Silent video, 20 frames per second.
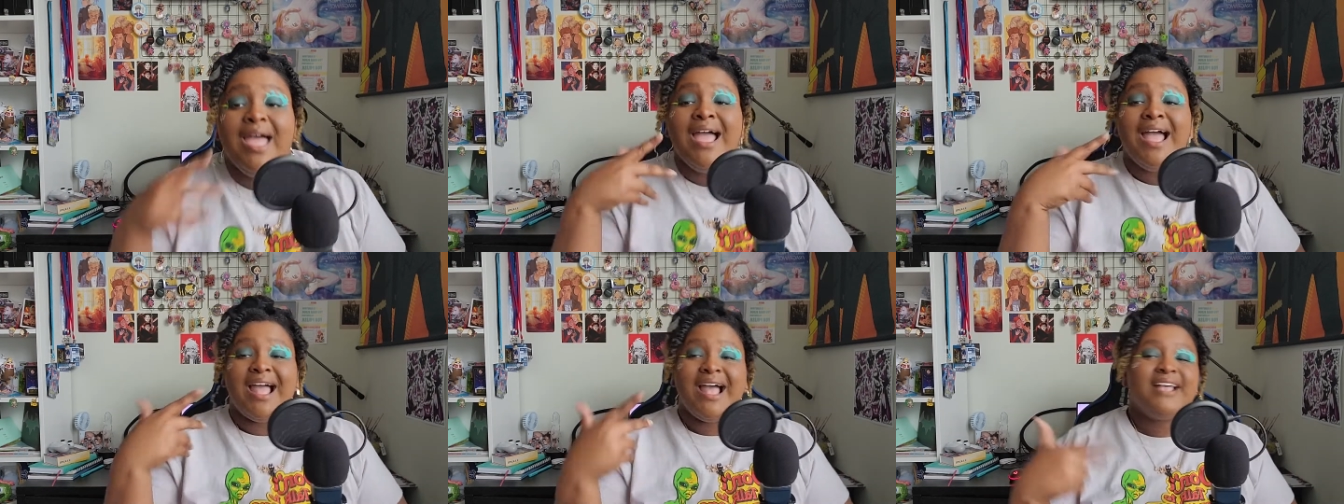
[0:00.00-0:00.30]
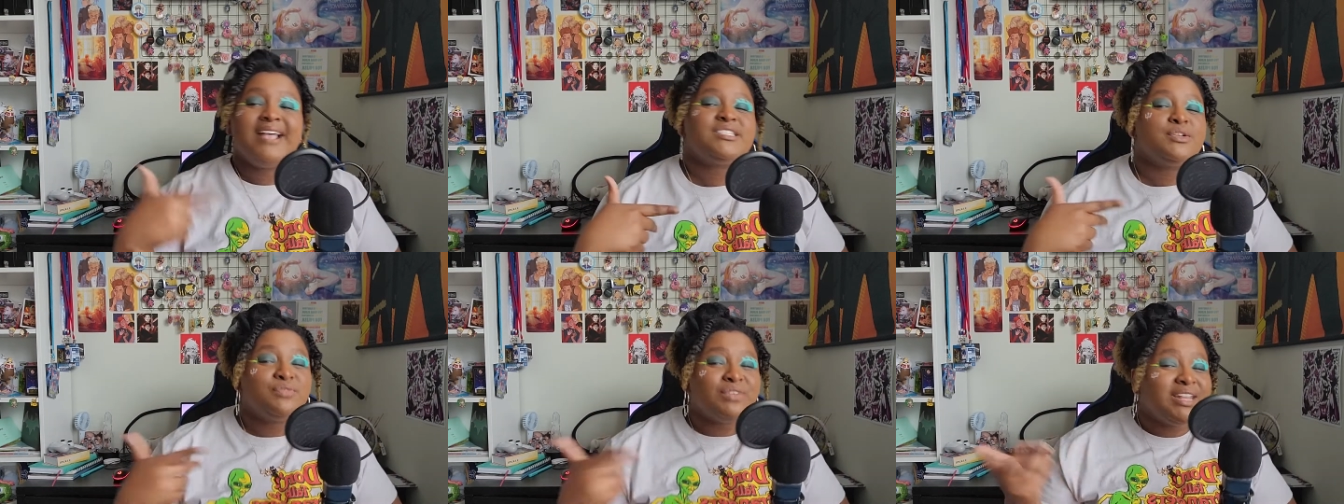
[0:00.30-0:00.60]

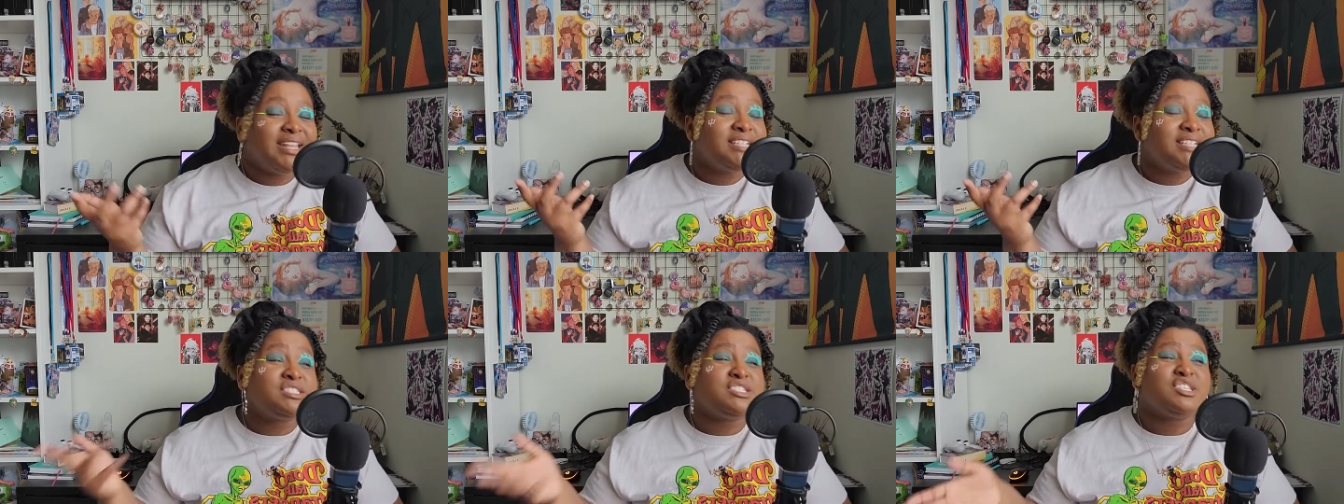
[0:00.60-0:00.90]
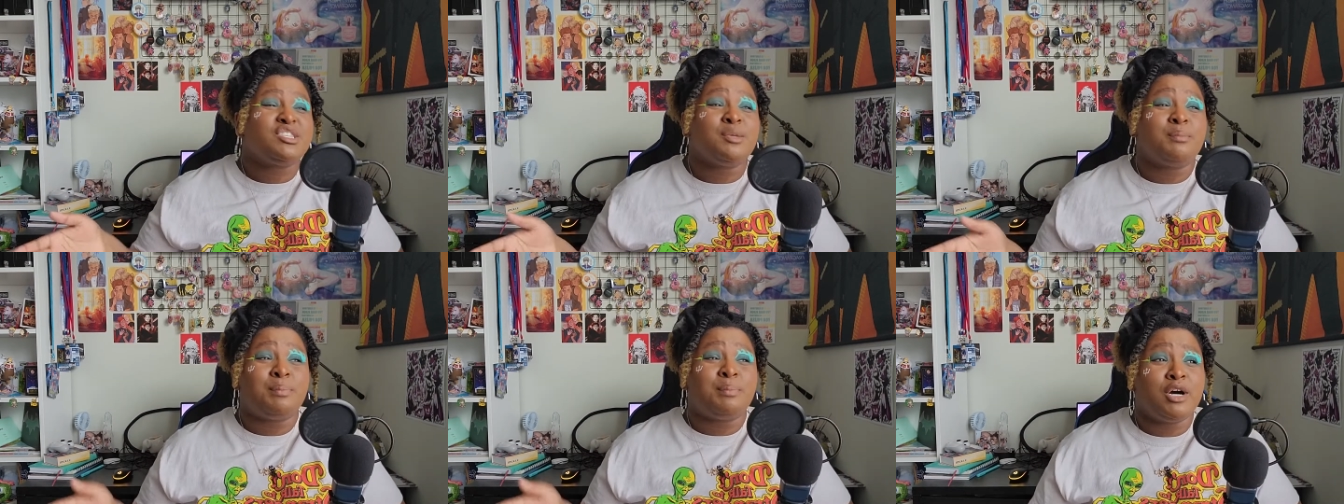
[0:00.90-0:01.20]
As it relates to
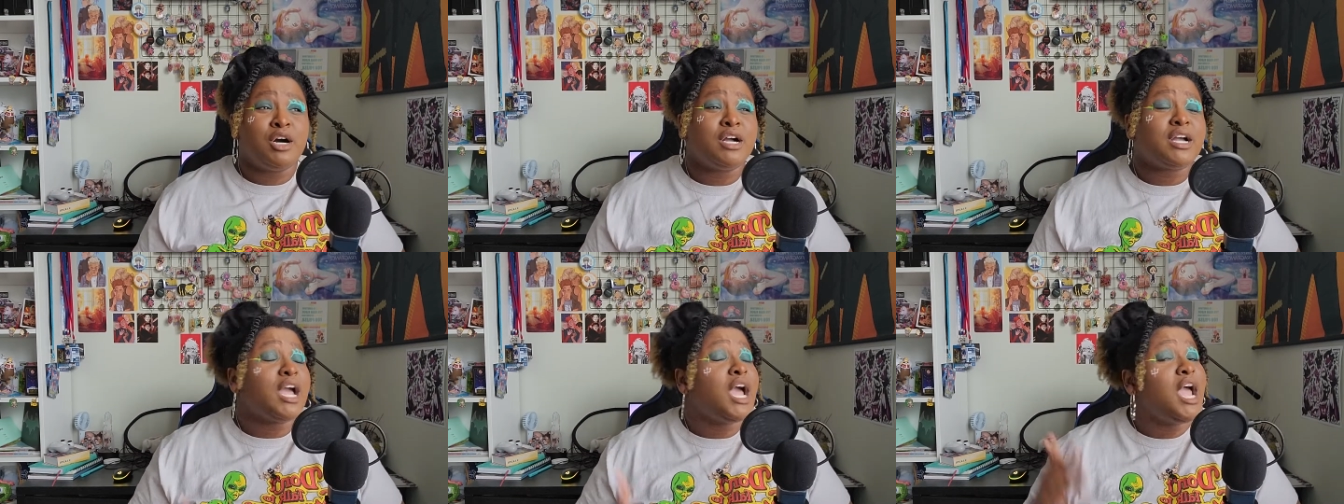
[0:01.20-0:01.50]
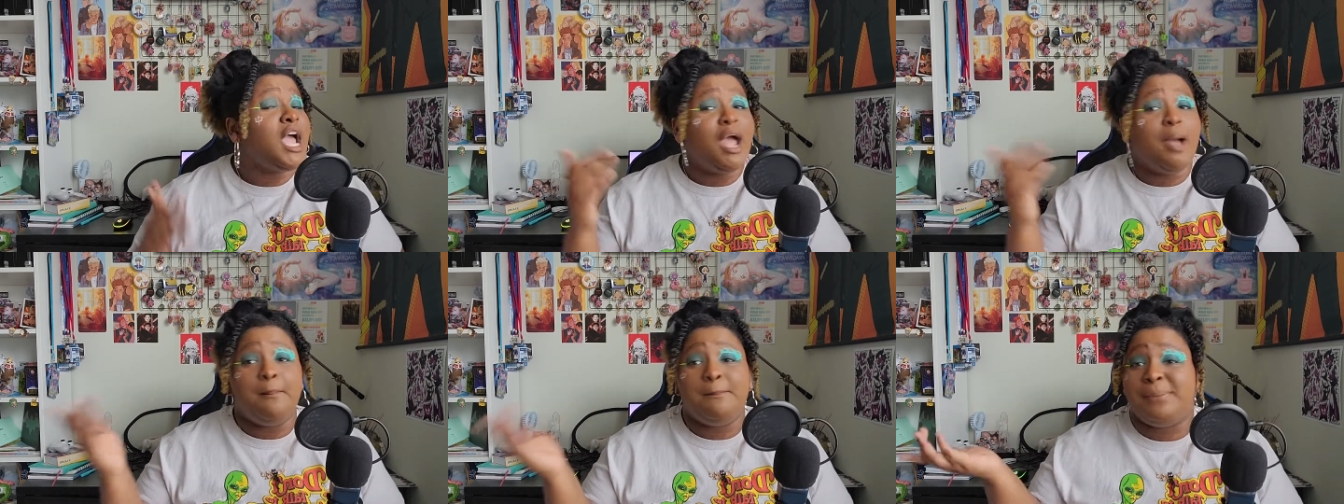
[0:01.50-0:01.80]
the book,
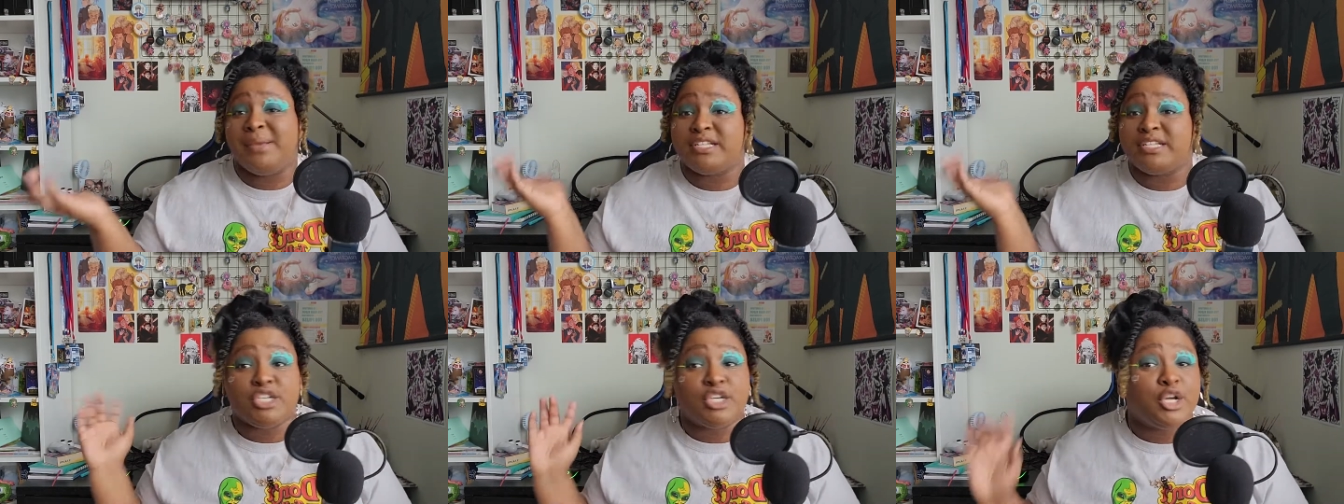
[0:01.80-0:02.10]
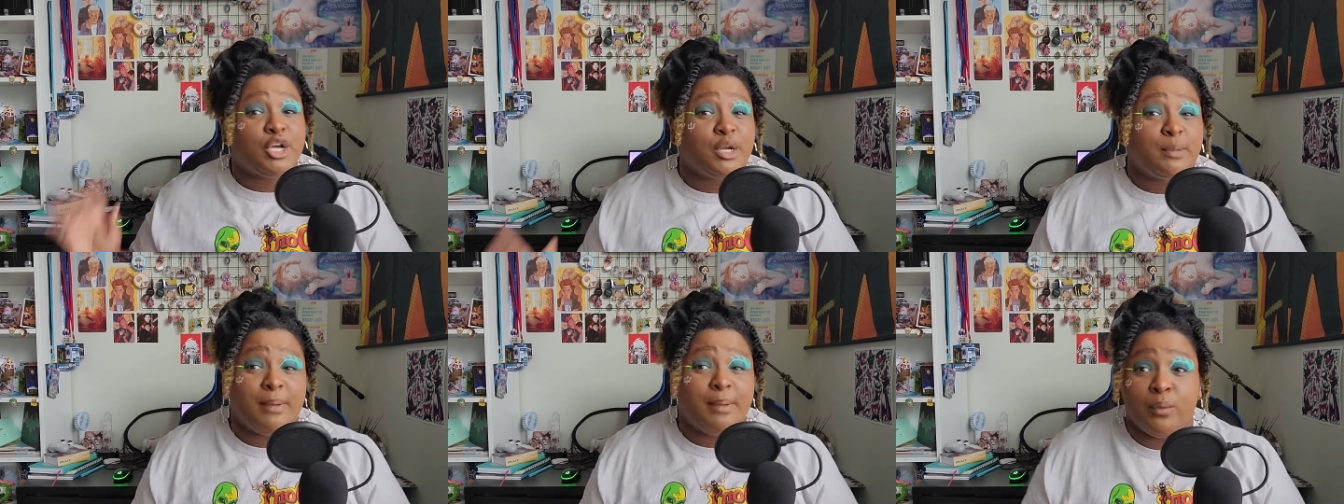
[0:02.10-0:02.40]
bitch, it
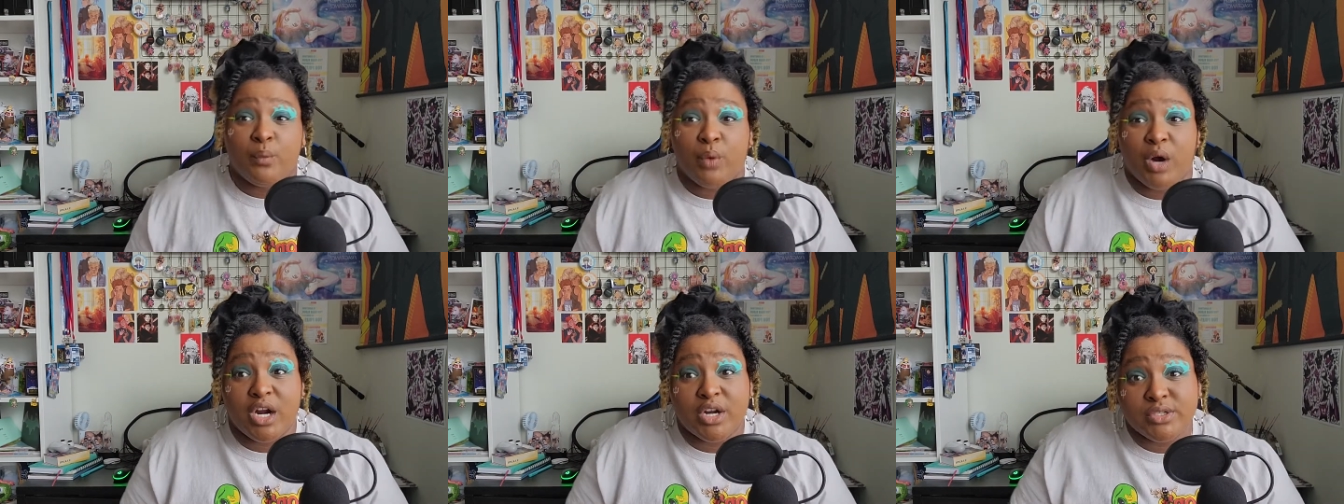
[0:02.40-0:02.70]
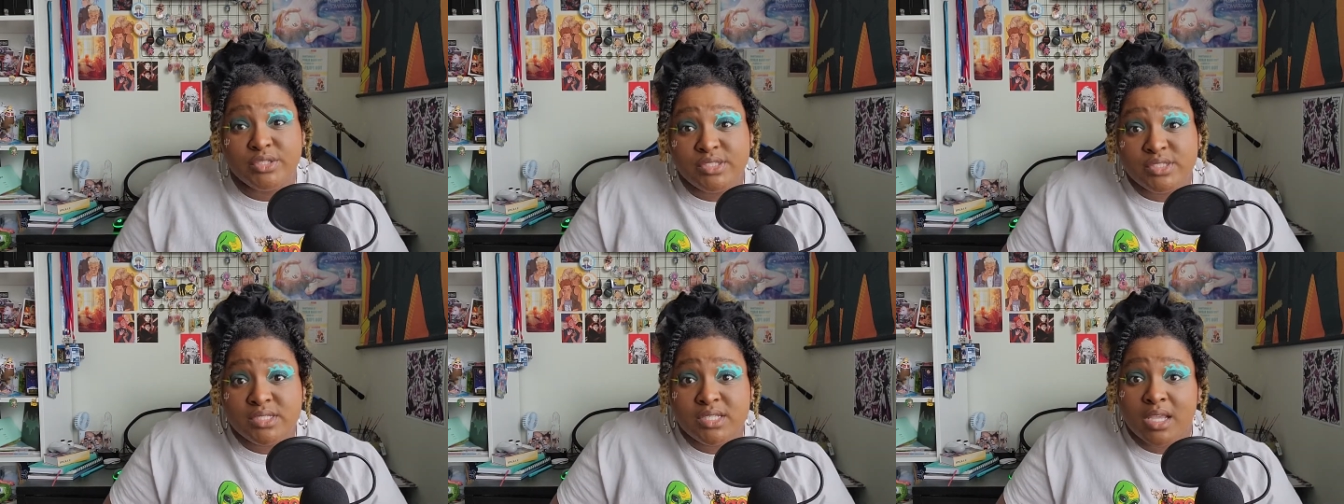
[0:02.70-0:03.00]
could have been
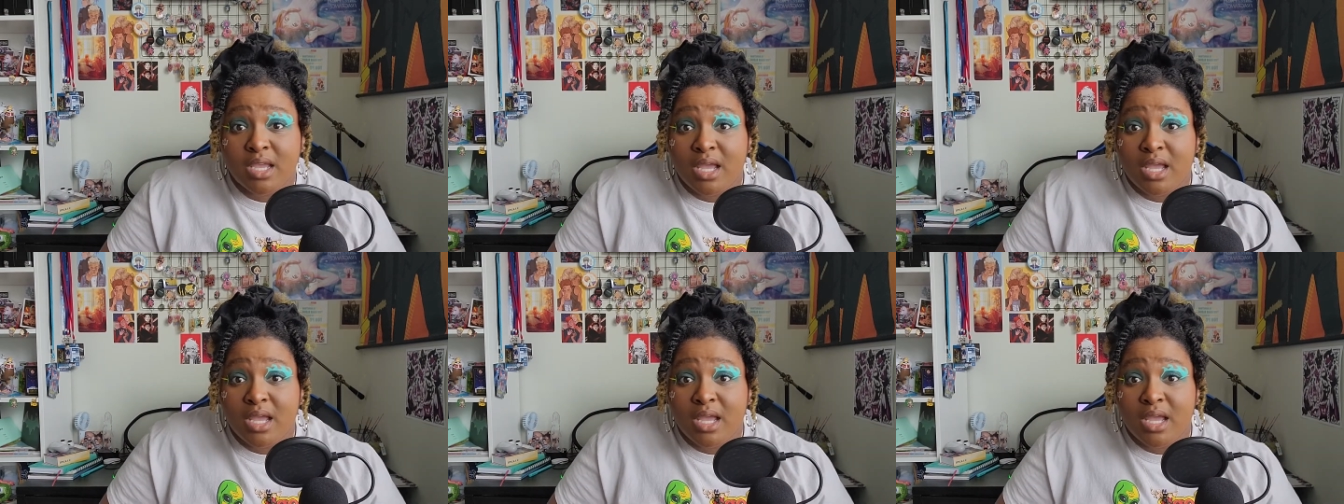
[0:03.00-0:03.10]
worse.